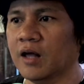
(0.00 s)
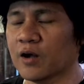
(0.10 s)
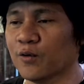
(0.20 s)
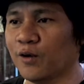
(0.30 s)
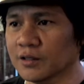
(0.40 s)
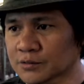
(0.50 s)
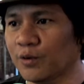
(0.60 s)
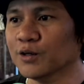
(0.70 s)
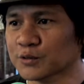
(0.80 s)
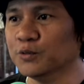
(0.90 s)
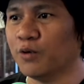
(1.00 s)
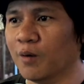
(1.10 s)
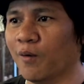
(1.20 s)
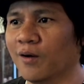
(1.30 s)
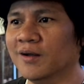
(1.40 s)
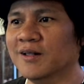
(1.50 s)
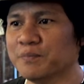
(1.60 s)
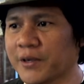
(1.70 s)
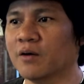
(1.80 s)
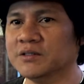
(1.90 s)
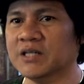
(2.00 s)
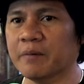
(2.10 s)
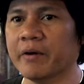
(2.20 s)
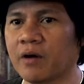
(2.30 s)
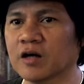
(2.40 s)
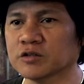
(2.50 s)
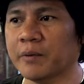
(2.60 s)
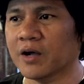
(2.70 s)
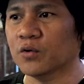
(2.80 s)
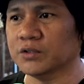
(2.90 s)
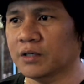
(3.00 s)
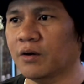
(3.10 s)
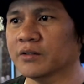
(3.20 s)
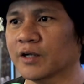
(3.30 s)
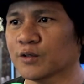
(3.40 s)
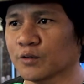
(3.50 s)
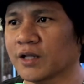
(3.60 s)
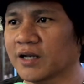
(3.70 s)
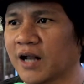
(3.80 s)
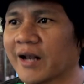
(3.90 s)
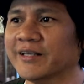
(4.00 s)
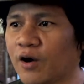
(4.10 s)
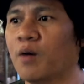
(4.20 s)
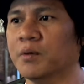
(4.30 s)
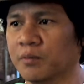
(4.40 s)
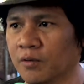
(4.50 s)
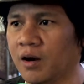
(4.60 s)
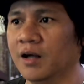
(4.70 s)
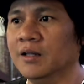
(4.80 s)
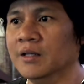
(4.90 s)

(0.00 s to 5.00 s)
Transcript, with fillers: I go old school robo, Tiogi, I'm a rock, so I go to the rock there, and Nana Yamabo,